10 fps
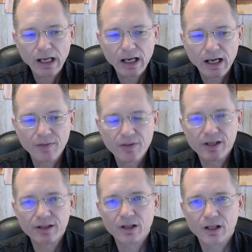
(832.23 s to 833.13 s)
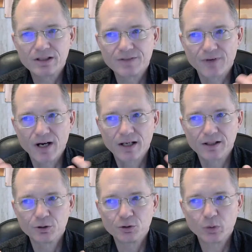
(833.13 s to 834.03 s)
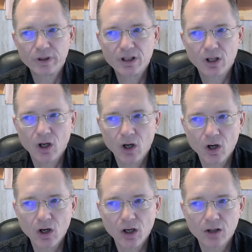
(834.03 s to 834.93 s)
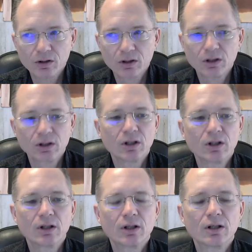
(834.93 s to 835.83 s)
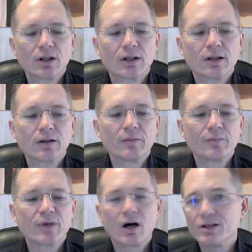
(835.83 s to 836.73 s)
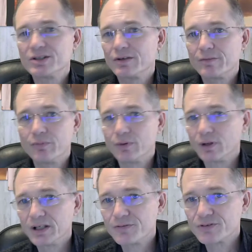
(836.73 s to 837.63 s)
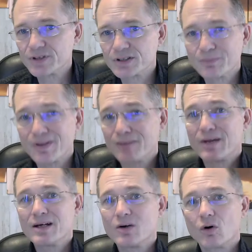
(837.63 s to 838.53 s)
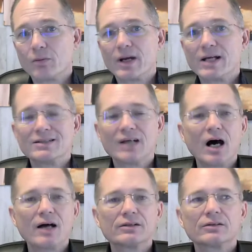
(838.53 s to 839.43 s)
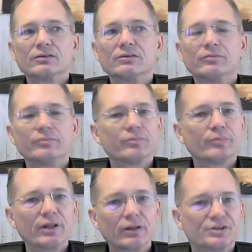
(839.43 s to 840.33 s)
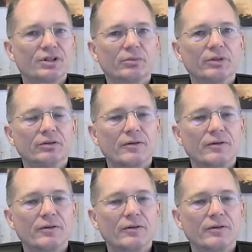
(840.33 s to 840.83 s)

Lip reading: and then define who we are, because of a belief system that may or may not be legitimate.